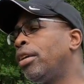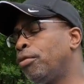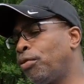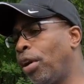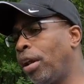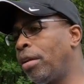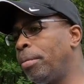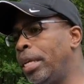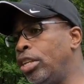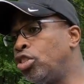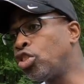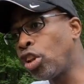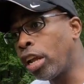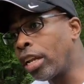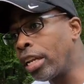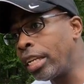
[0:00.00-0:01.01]
in front of me
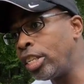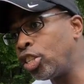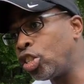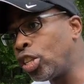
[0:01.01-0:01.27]
suddenly